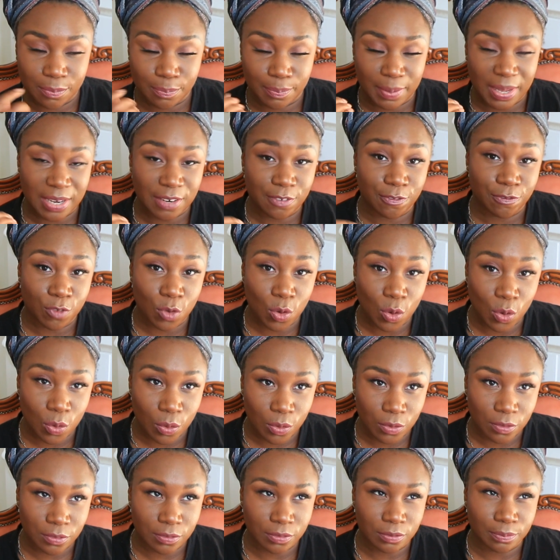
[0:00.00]
By
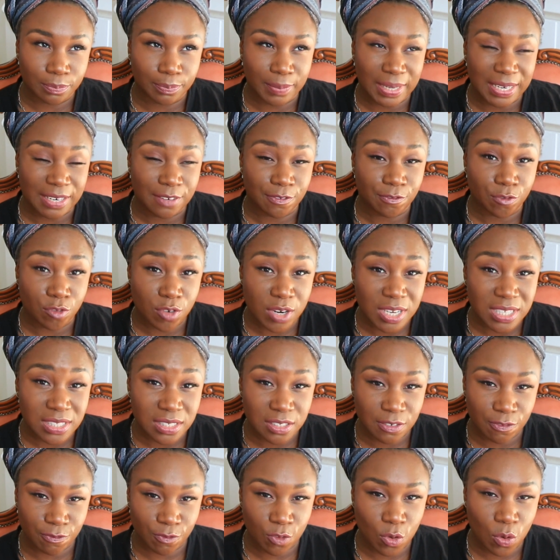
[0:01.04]
the 3
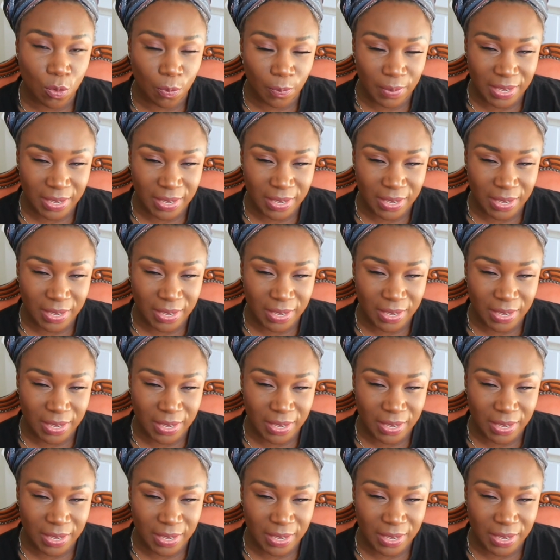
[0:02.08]
to 4